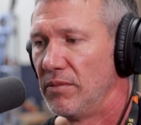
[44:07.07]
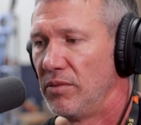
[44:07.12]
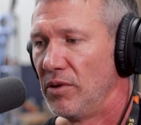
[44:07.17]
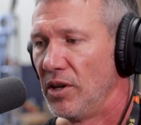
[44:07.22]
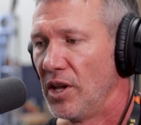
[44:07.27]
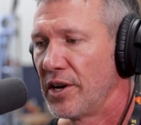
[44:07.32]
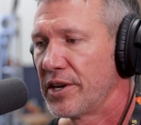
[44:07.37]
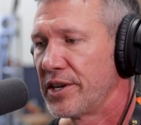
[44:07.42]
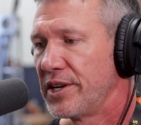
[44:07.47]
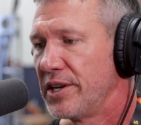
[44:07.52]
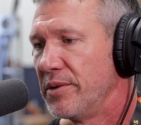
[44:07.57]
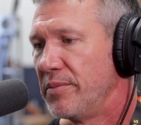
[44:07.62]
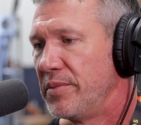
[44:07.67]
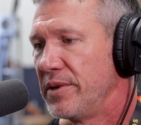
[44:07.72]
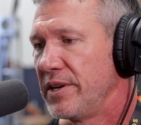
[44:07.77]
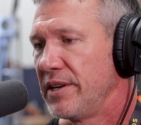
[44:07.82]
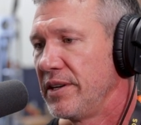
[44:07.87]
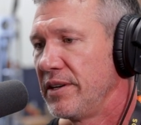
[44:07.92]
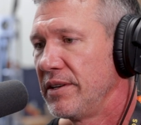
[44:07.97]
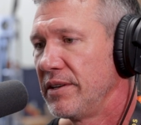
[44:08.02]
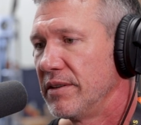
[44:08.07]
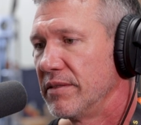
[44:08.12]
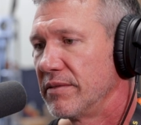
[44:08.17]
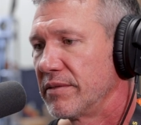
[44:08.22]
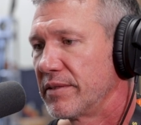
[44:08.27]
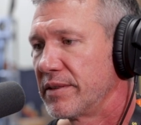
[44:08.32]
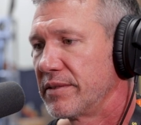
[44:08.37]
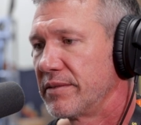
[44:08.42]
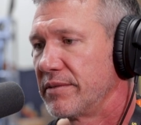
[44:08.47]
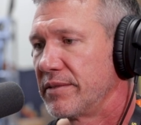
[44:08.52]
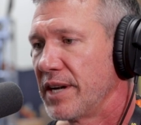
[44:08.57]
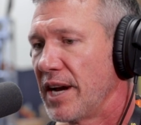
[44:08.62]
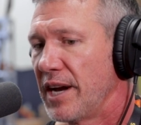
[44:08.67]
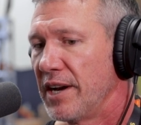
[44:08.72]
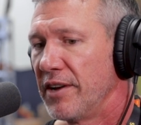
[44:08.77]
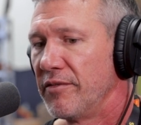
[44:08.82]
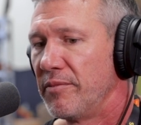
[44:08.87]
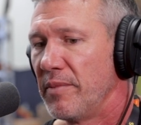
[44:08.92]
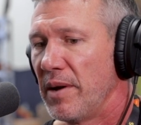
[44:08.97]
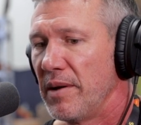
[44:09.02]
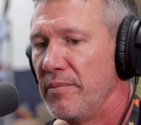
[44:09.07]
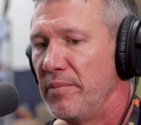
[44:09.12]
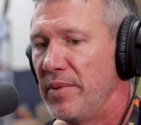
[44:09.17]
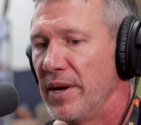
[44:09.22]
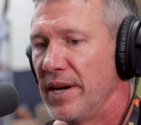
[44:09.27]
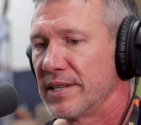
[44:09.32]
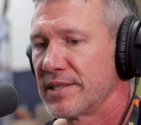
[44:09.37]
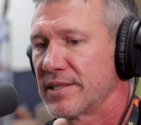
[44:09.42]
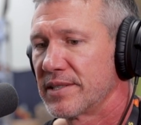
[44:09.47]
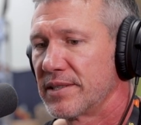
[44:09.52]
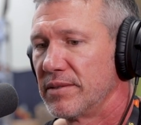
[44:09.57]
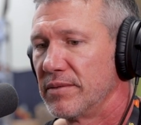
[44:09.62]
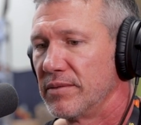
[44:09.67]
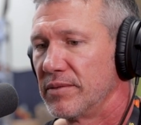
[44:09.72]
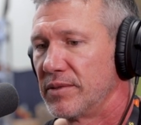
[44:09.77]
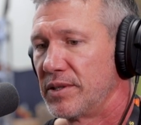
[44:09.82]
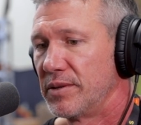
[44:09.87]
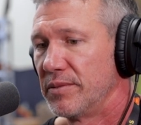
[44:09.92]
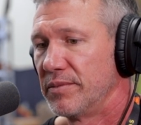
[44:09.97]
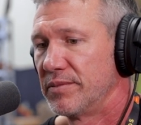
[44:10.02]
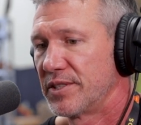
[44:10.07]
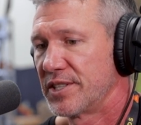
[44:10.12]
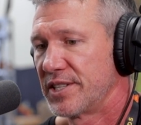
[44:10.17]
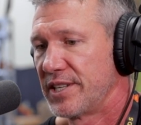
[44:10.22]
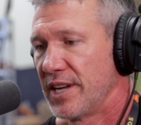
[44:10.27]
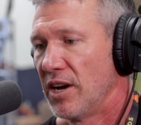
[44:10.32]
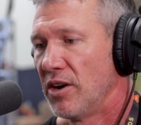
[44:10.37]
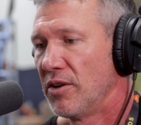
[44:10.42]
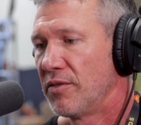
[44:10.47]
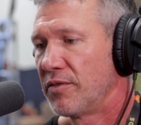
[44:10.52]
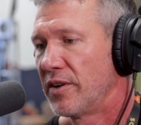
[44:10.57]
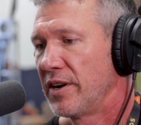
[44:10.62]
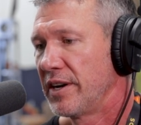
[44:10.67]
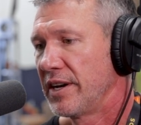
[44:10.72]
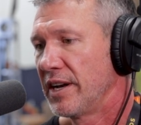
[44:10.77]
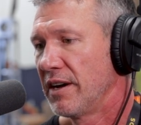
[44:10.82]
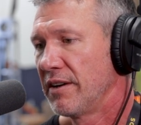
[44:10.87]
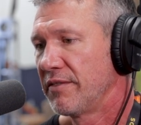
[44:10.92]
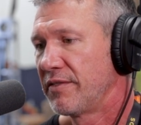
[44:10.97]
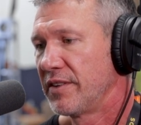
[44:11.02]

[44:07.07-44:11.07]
lucky to be kind of my best self right now.